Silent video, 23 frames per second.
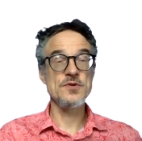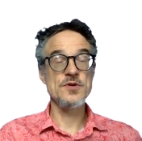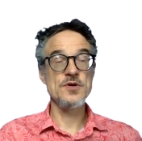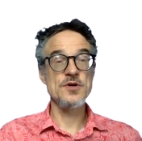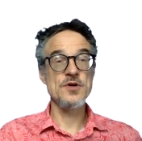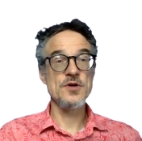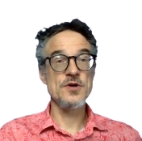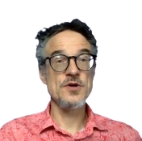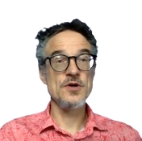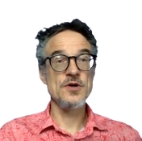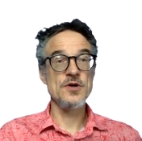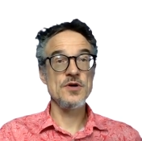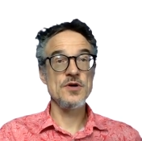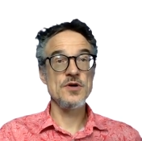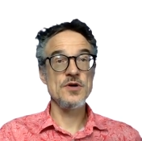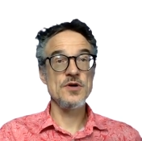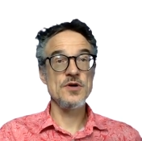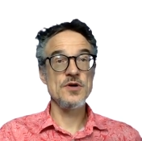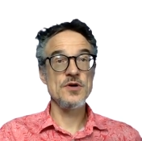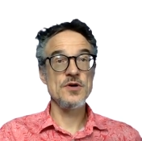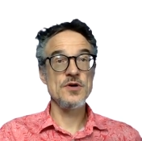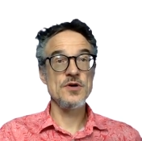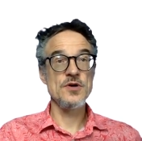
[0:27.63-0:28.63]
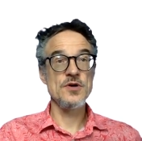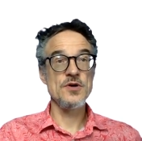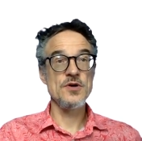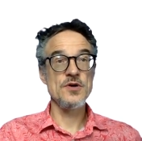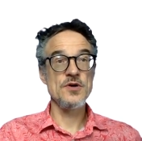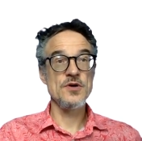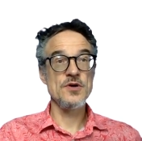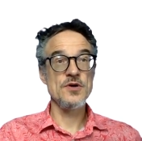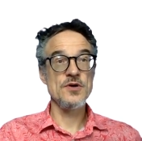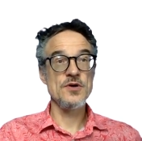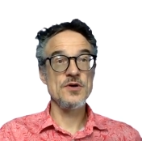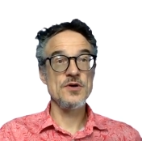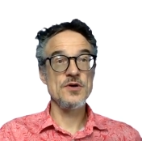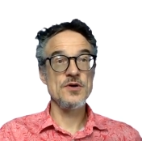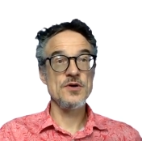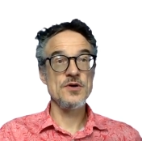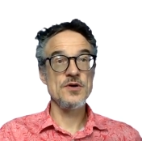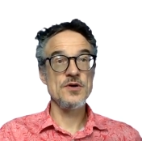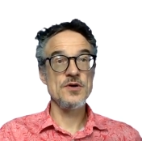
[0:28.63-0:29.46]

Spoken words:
Nothing is said.